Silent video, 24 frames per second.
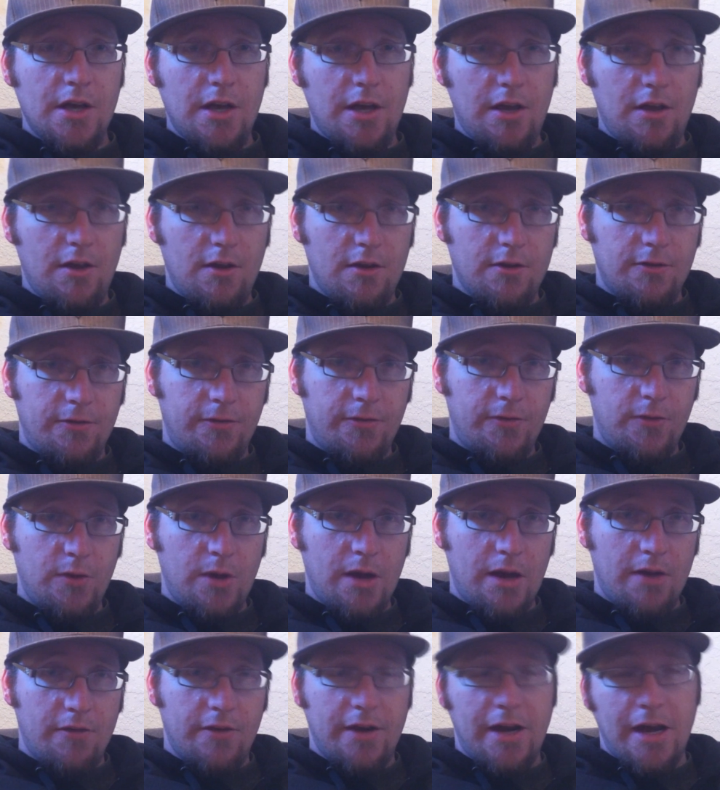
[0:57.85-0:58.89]
If
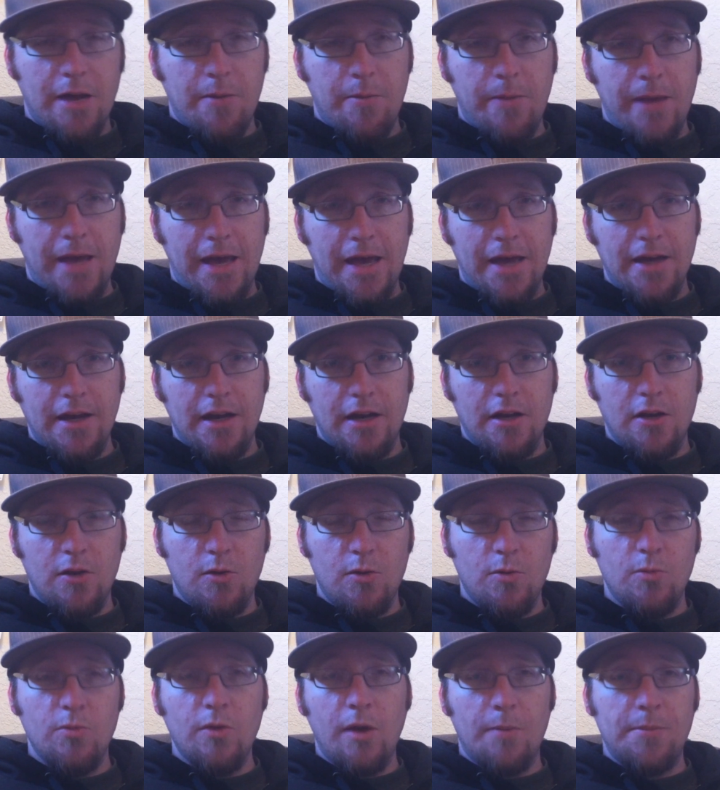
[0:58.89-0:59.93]
you have an iPad and
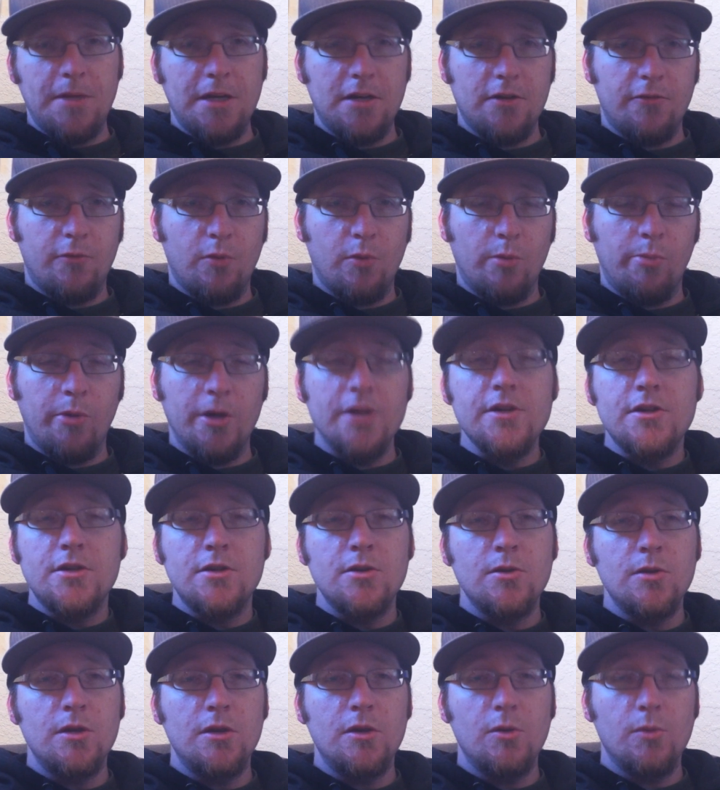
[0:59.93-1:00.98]
you update to
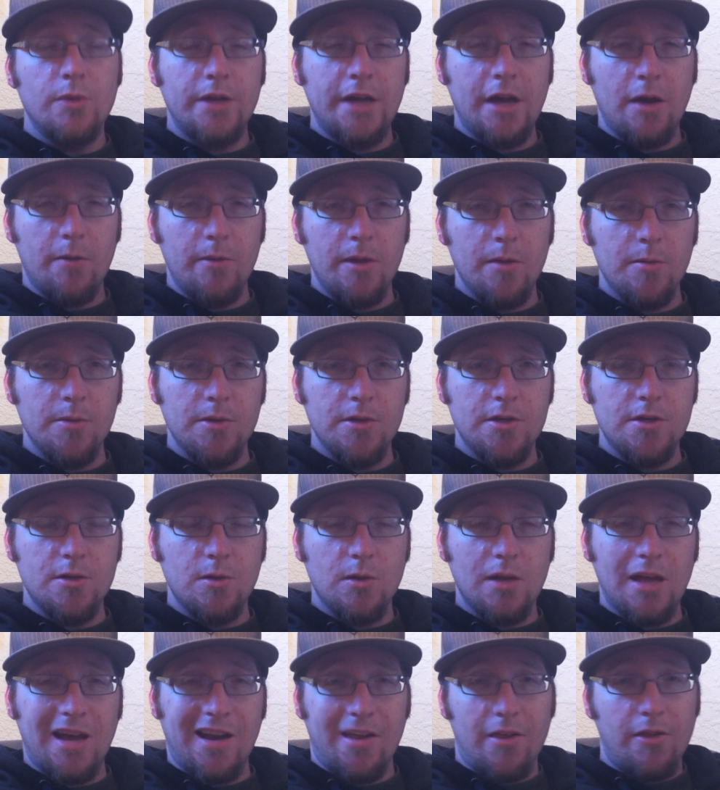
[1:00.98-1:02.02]
4.2, you will now be able to
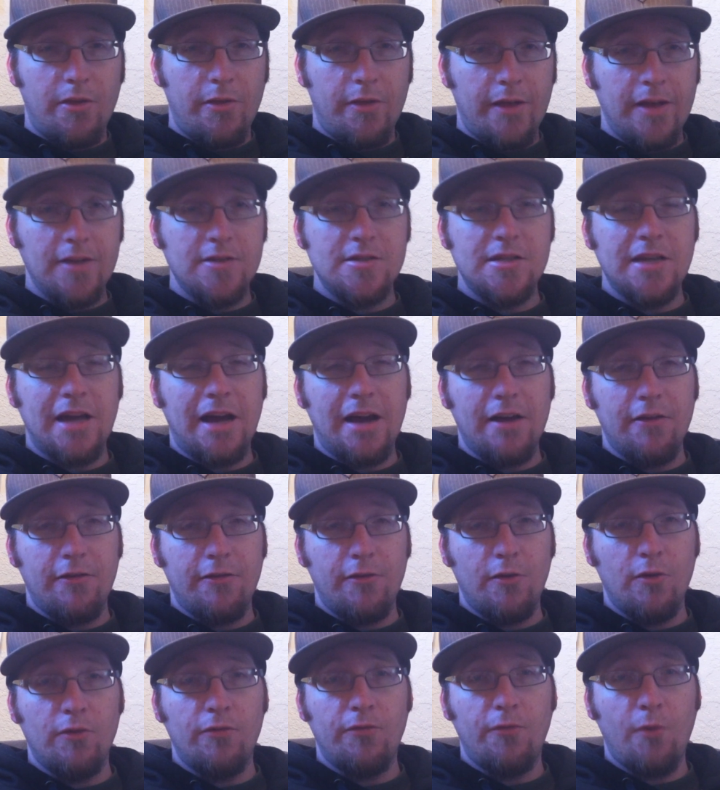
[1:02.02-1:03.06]
do a lot of the things the
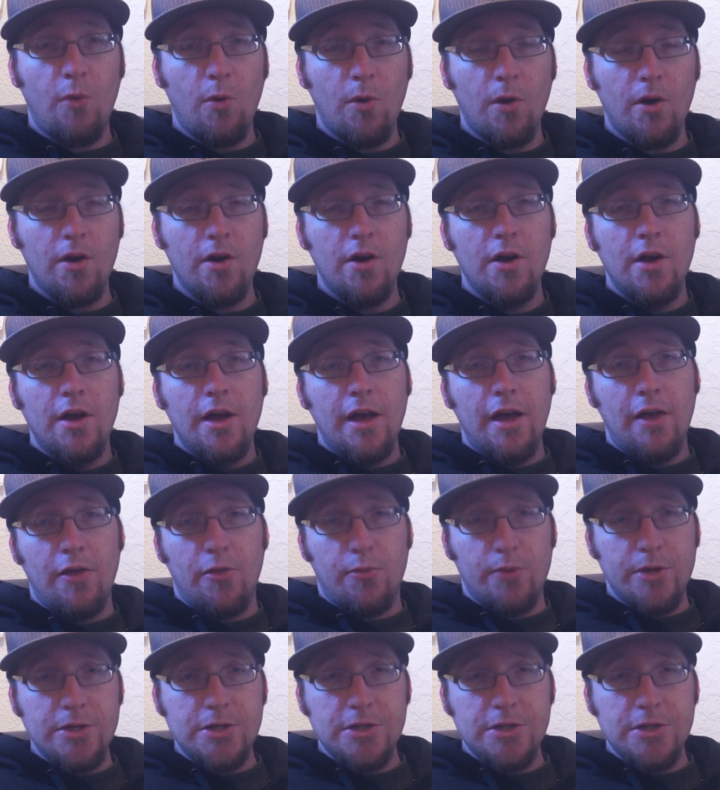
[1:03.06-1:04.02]
iPhone 4 and